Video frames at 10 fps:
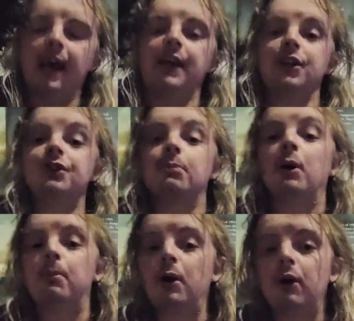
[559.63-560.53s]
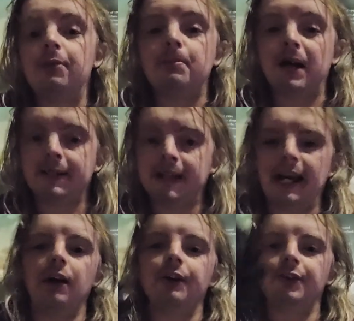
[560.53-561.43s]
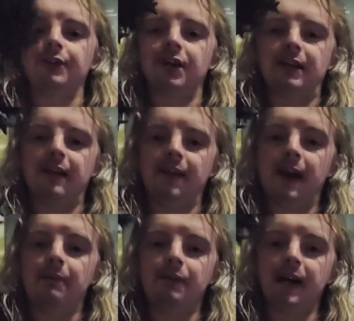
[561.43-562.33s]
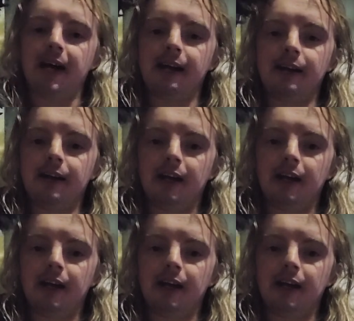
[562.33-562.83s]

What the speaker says: it used to pop off. But now, since I've done that with that,